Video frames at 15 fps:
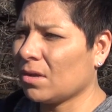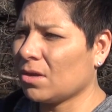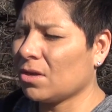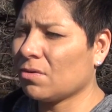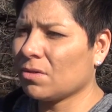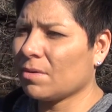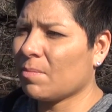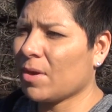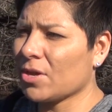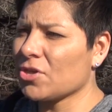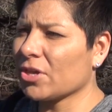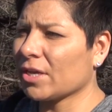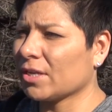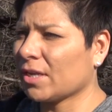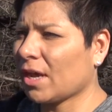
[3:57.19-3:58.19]
you know the
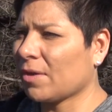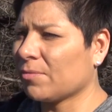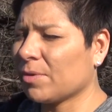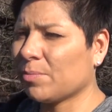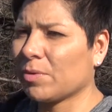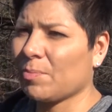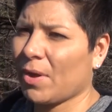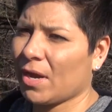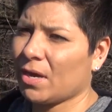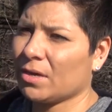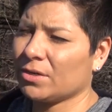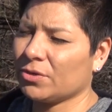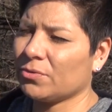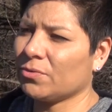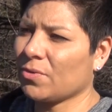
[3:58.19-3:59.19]
budget that we
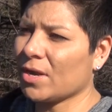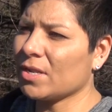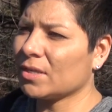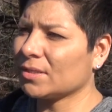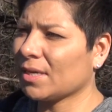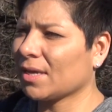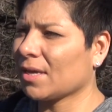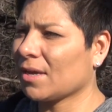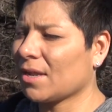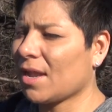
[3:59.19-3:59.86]
prepared to run the second